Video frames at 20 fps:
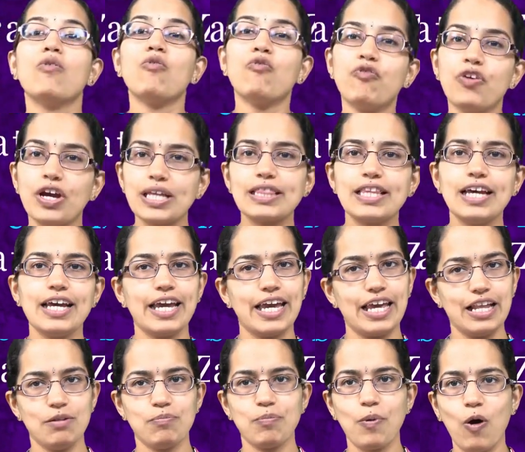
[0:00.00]
with the
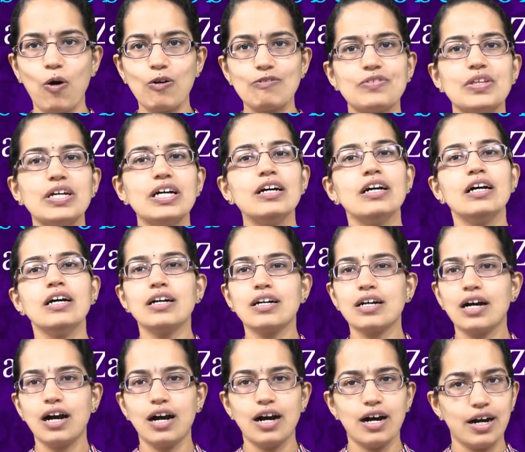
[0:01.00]
help of
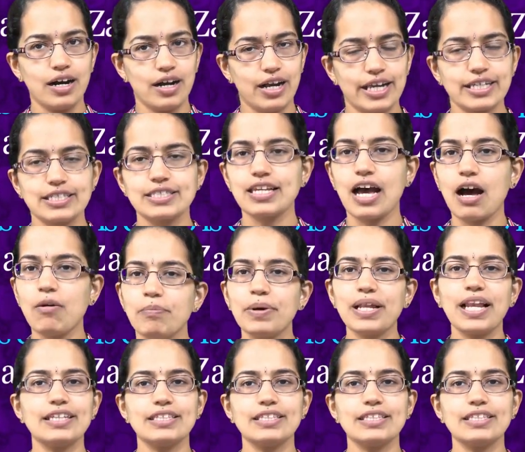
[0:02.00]
the example